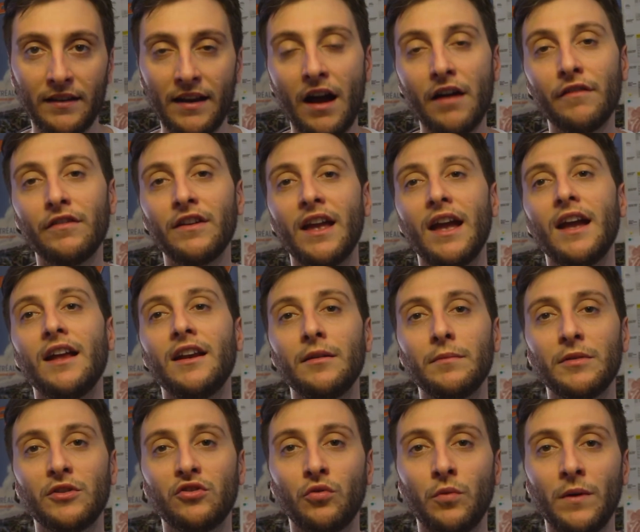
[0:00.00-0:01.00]
Navigating
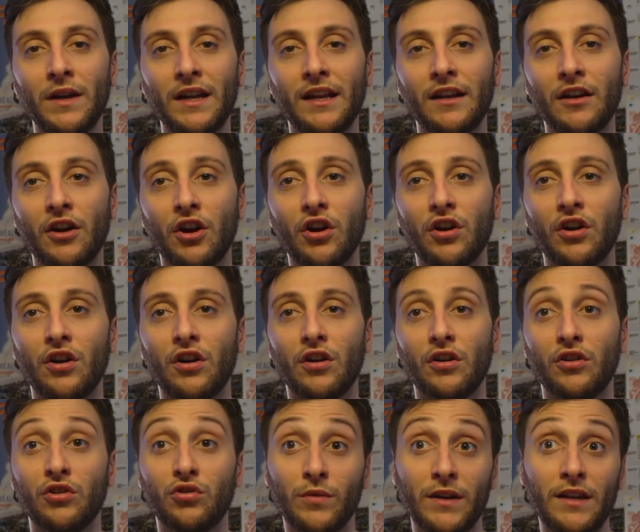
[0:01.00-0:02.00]
between
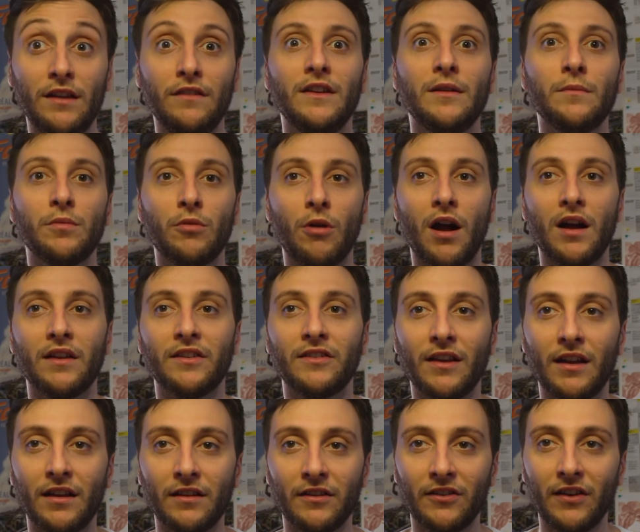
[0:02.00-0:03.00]
her grieving
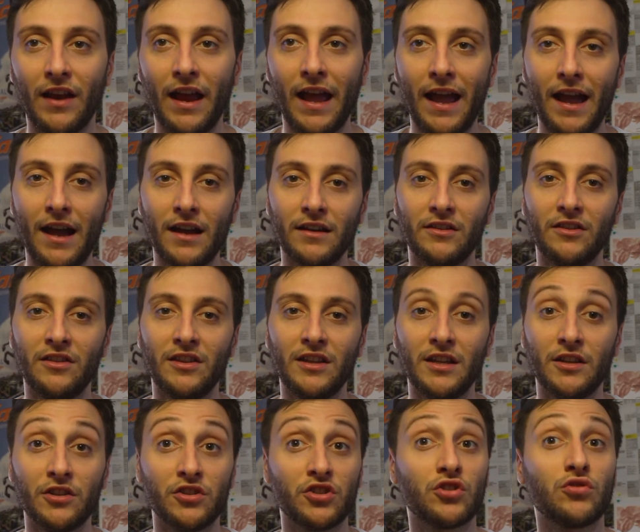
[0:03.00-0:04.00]
process and
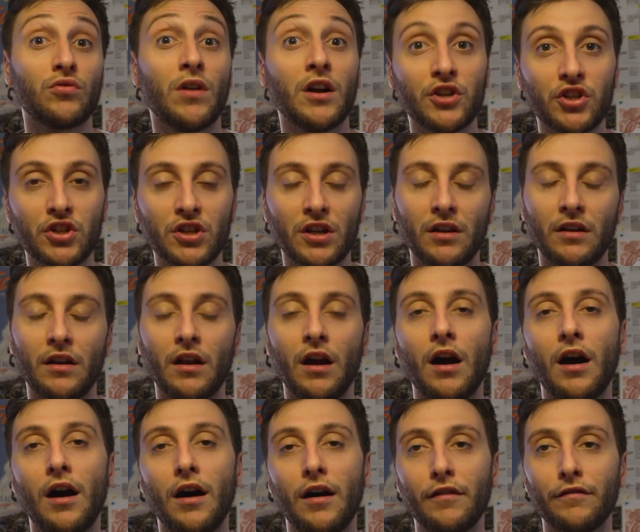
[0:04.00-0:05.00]
the destruction
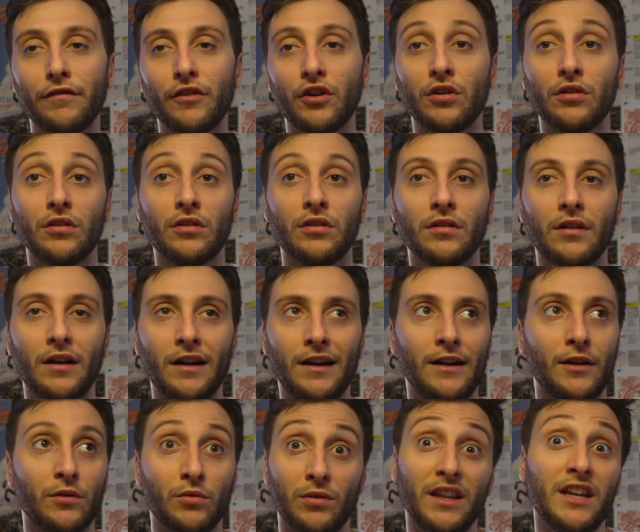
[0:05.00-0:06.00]
of
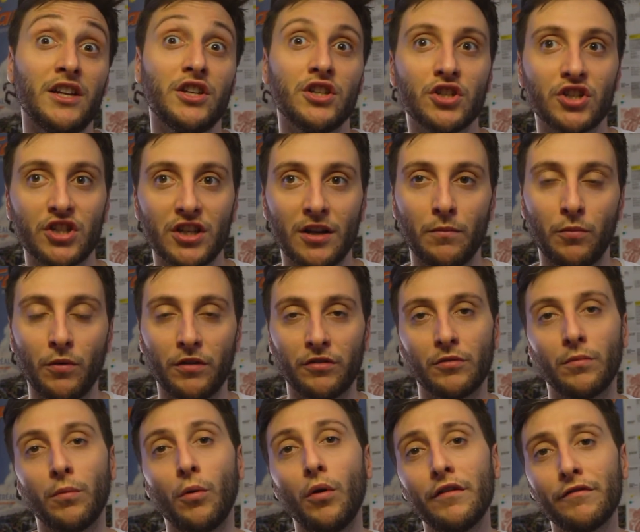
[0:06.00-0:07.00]
her relationship with her
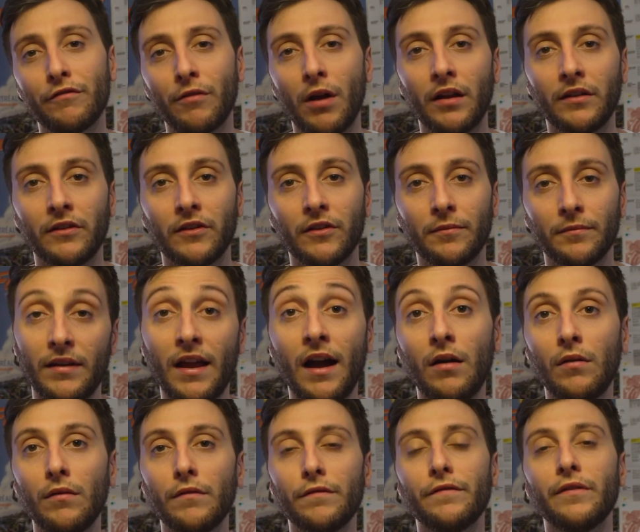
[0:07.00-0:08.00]
boyfriend.
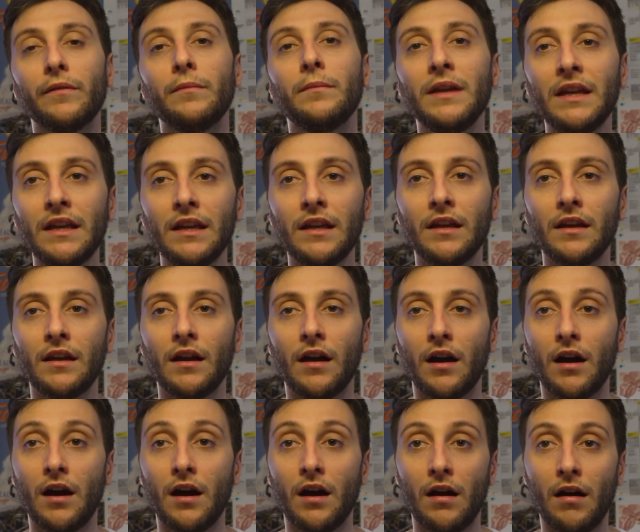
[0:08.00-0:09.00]
Now, for me,
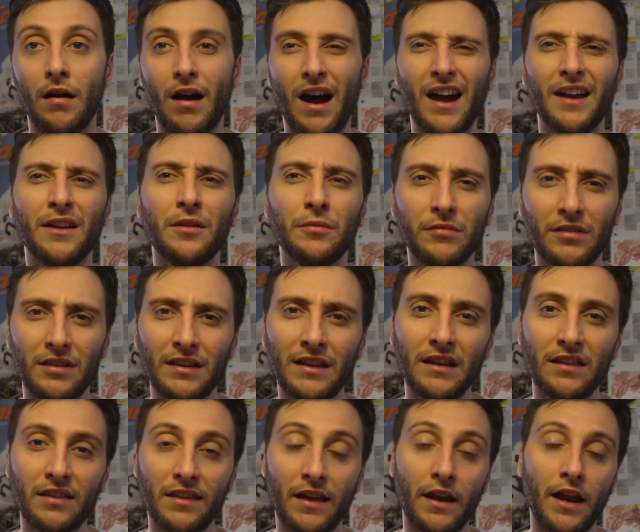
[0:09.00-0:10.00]
I don't
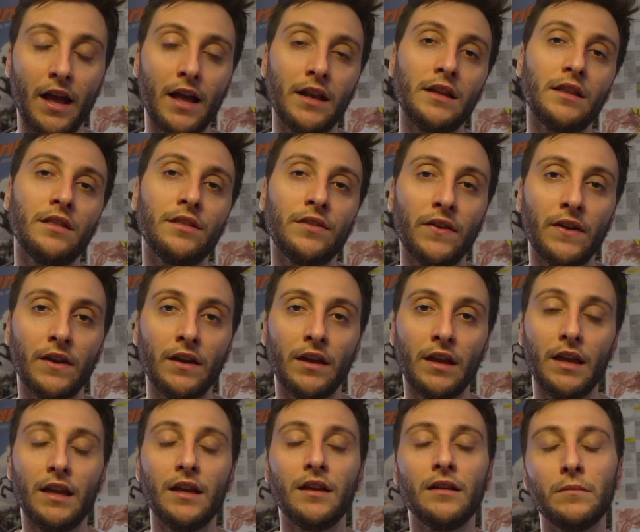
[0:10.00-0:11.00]
think that
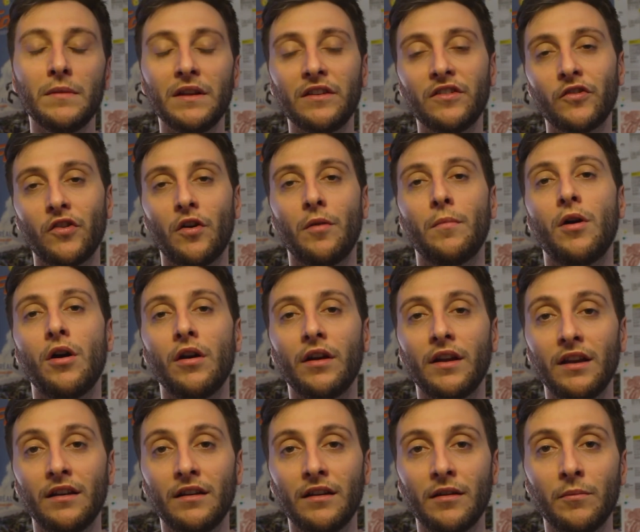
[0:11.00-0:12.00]
anything in Midsommar
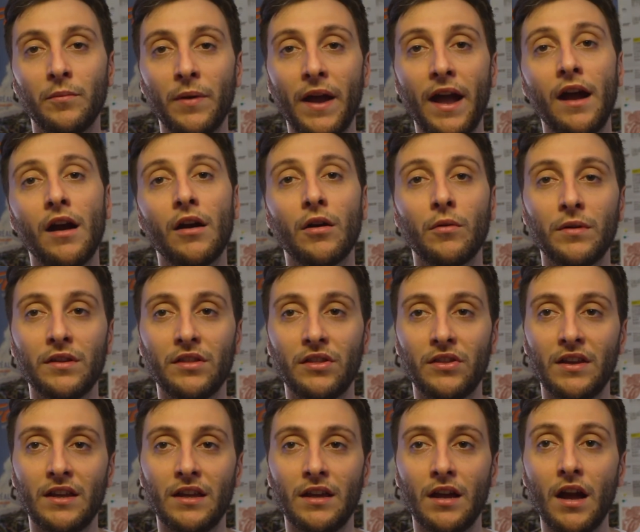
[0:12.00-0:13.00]
can compare with
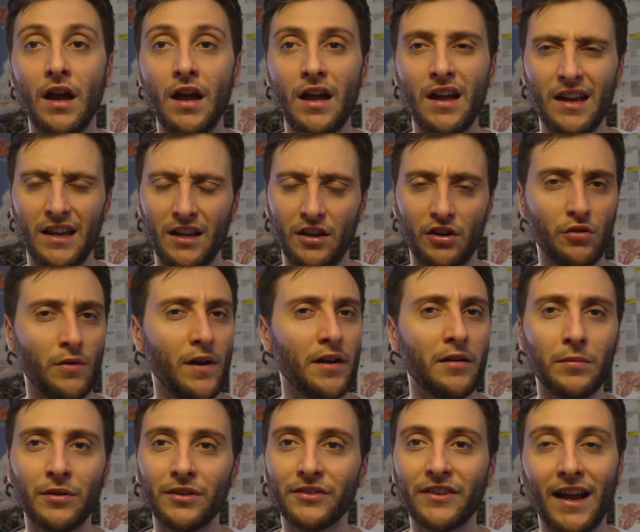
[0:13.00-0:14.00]
the
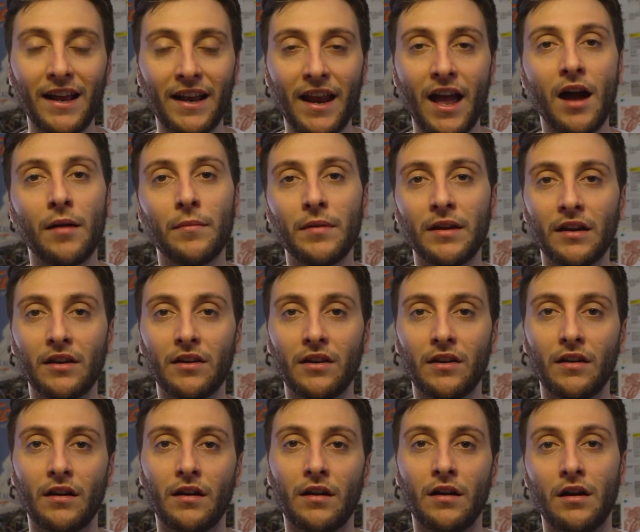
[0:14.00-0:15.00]
incredible
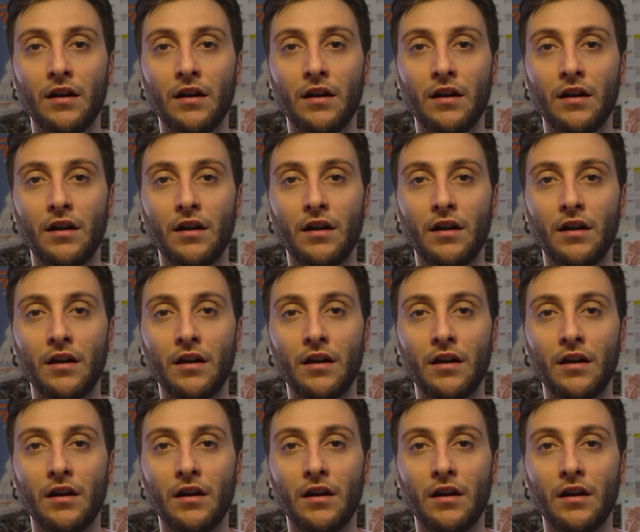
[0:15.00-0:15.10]
dynamic